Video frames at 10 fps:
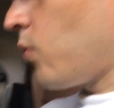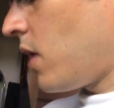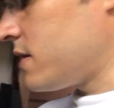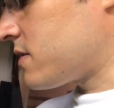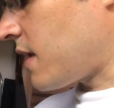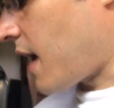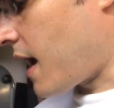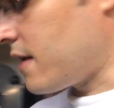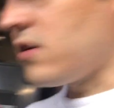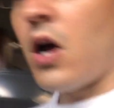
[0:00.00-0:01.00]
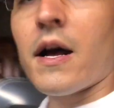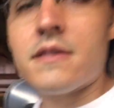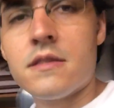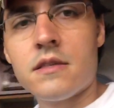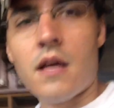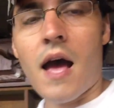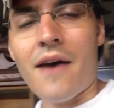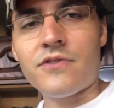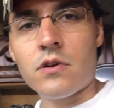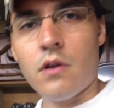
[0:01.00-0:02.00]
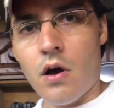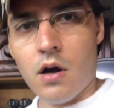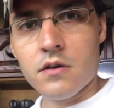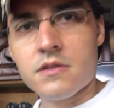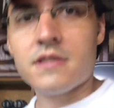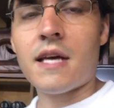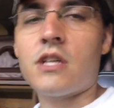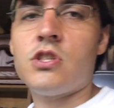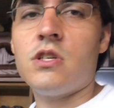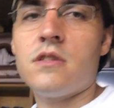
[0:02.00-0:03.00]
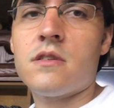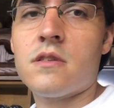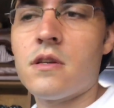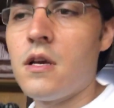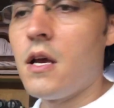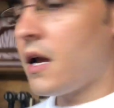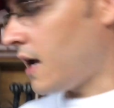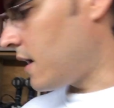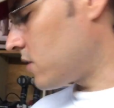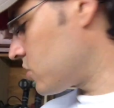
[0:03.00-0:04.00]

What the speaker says: ones that had knots after long sections, and I'll